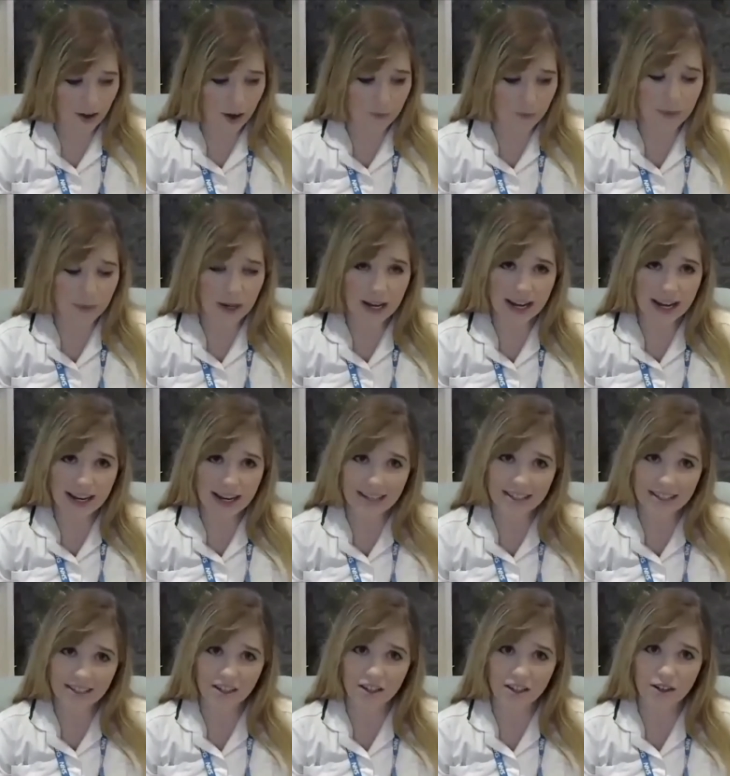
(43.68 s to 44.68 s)
a blade
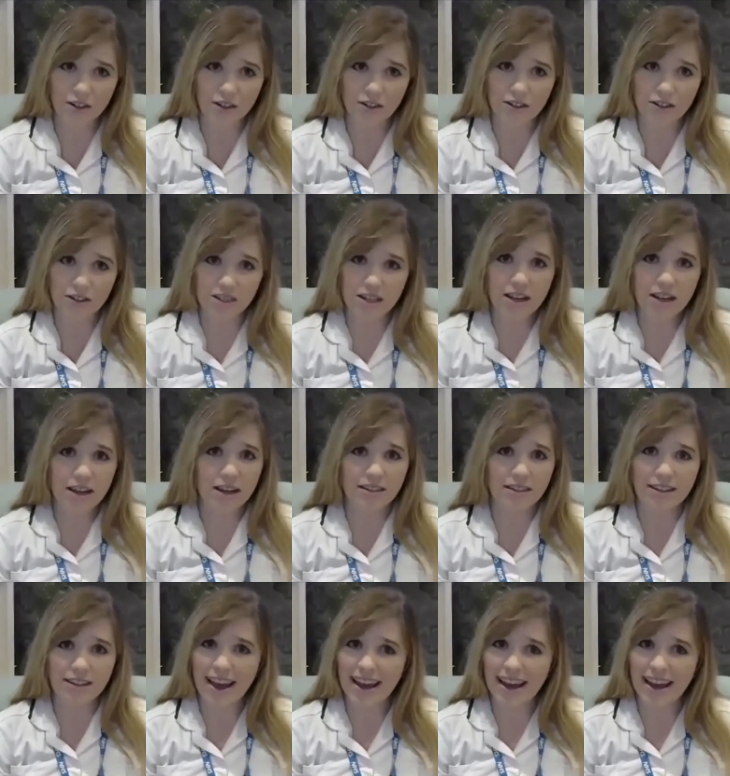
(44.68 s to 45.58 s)
to cut, and